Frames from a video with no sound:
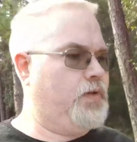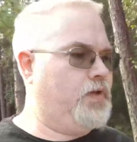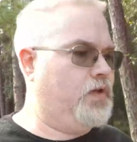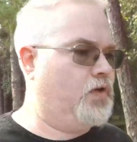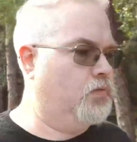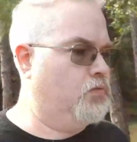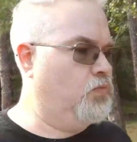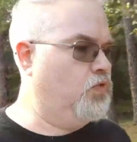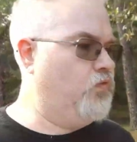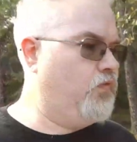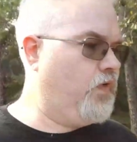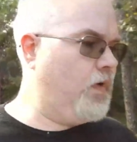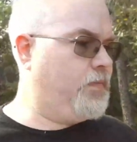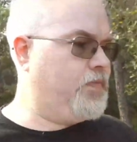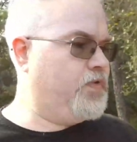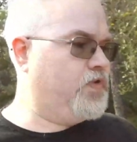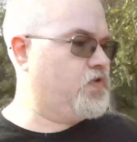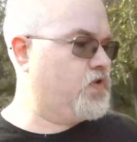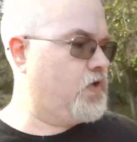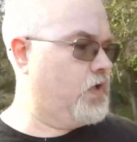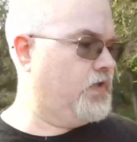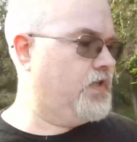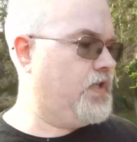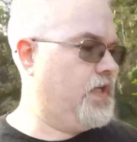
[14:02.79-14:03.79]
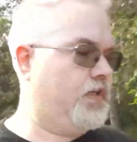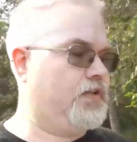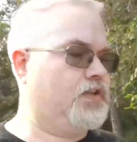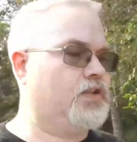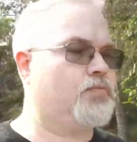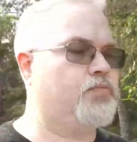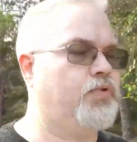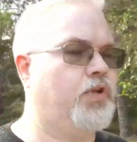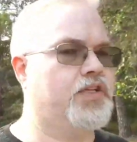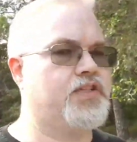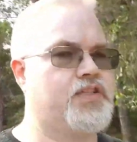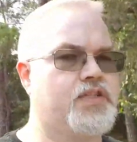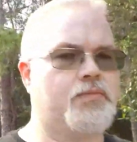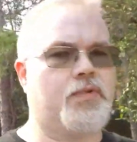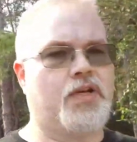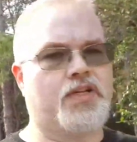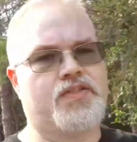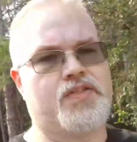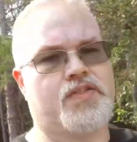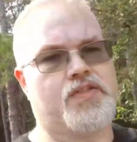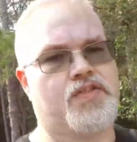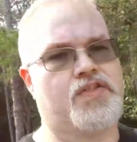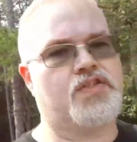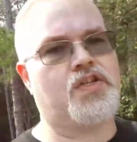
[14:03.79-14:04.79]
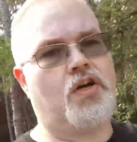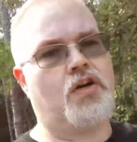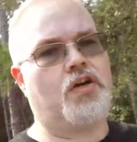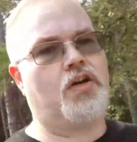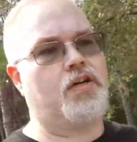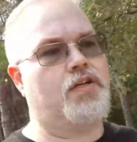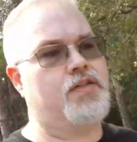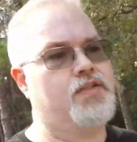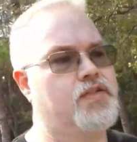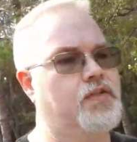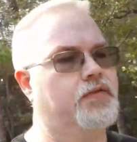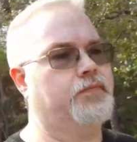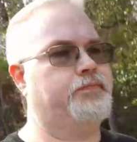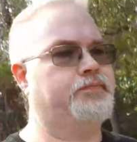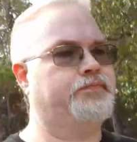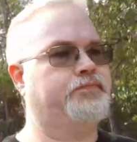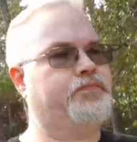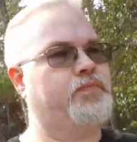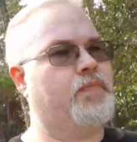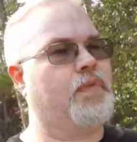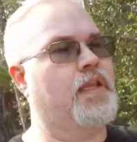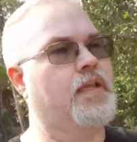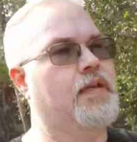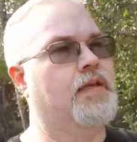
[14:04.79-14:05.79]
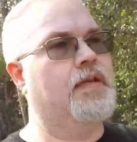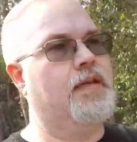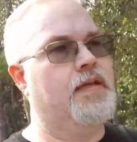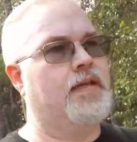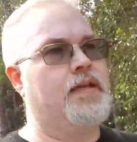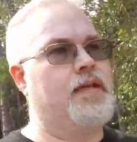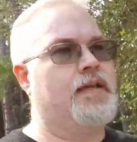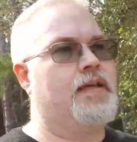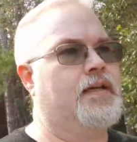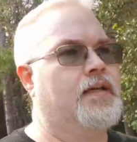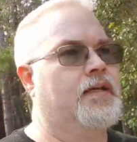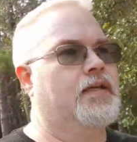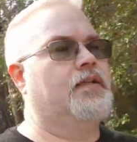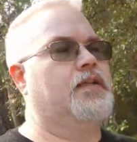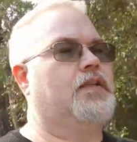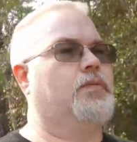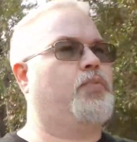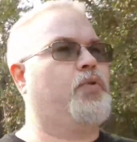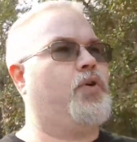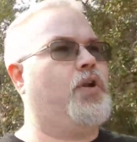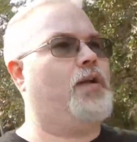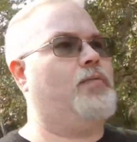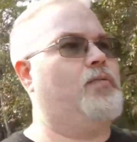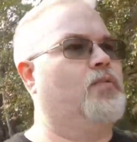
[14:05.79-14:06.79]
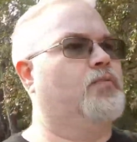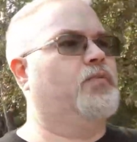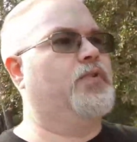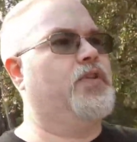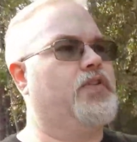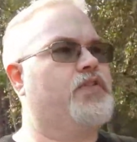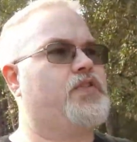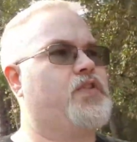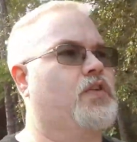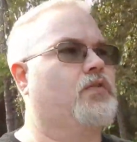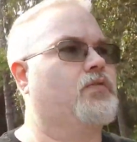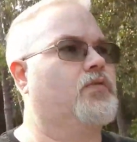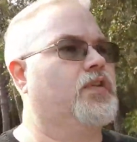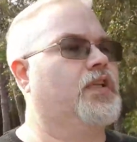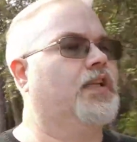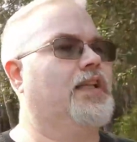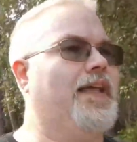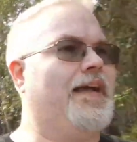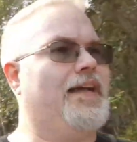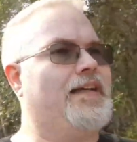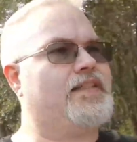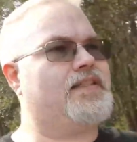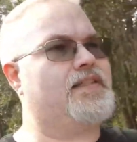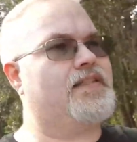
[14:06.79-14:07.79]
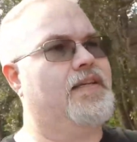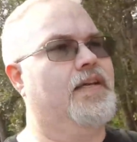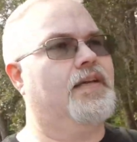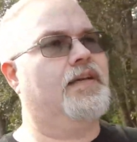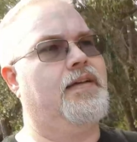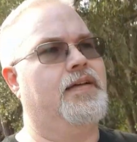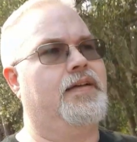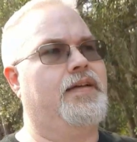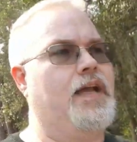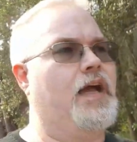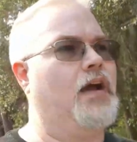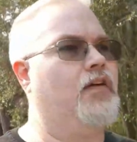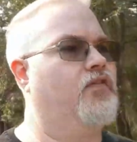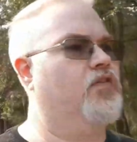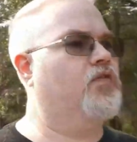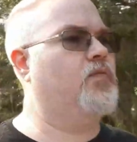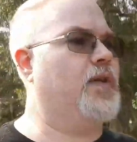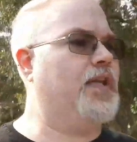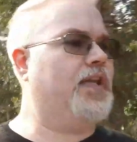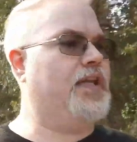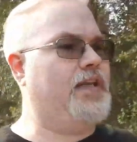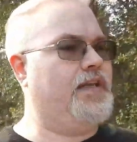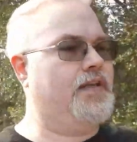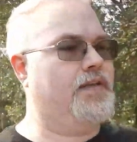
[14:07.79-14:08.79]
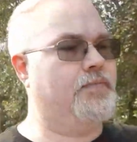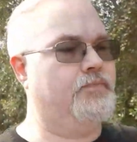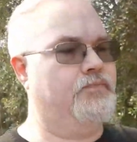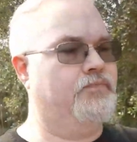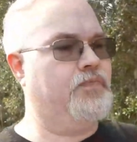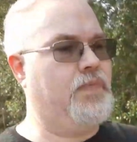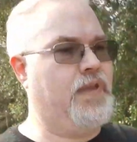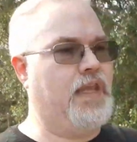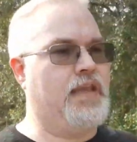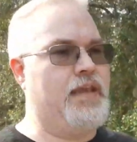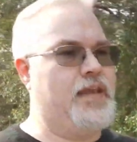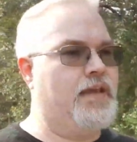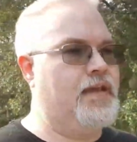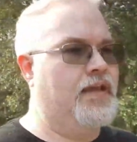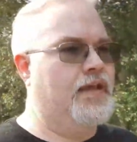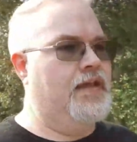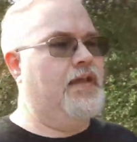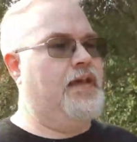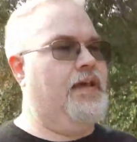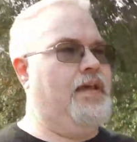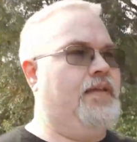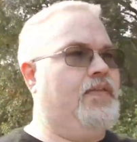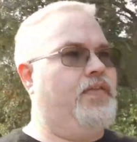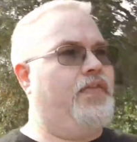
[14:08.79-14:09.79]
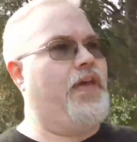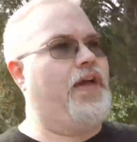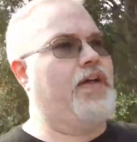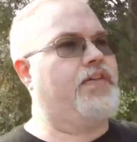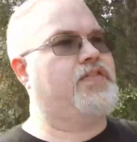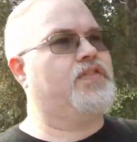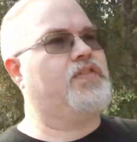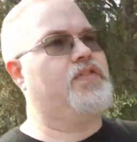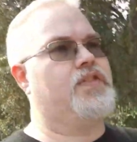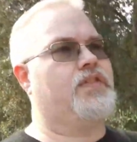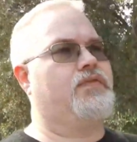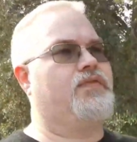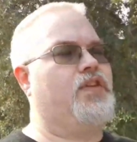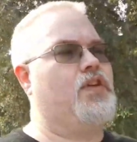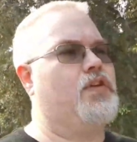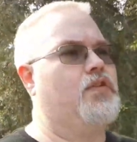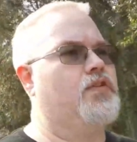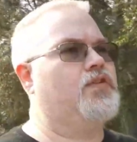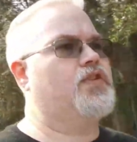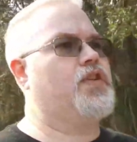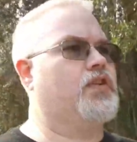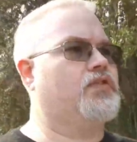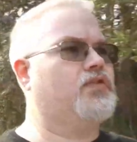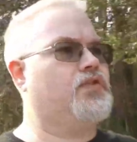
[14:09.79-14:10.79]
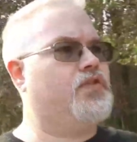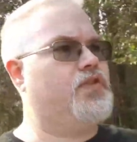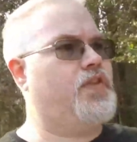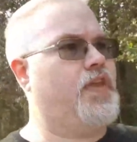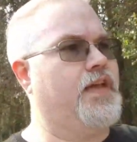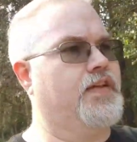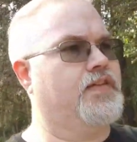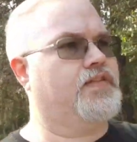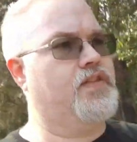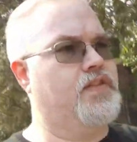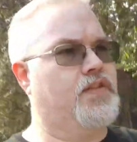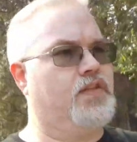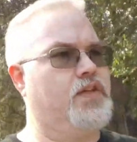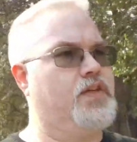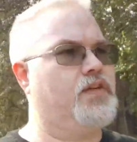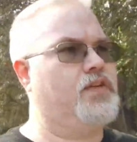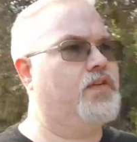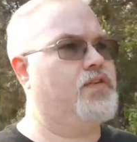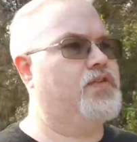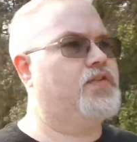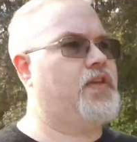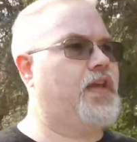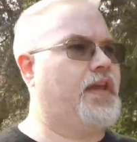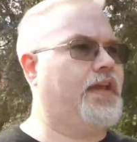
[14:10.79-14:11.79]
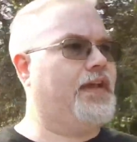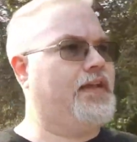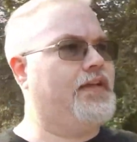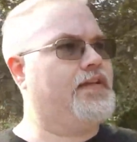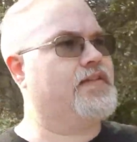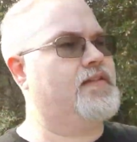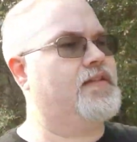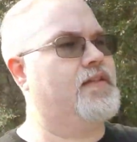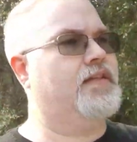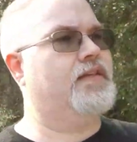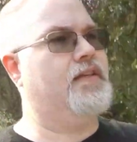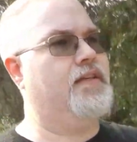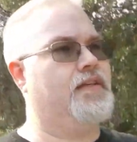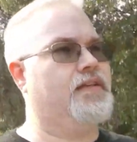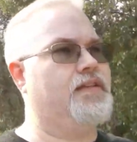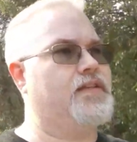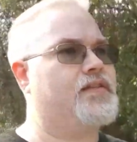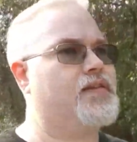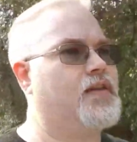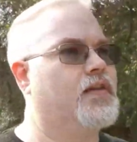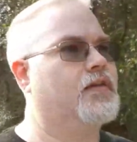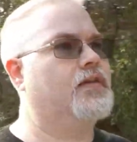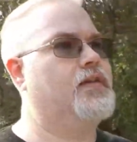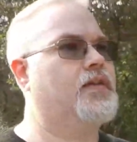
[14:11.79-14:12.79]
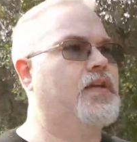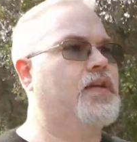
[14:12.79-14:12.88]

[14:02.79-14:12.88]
you know, move up and start taking their place amongst the stars. The problem is, over the last however many thousands of years, hundreds of thousand years, as these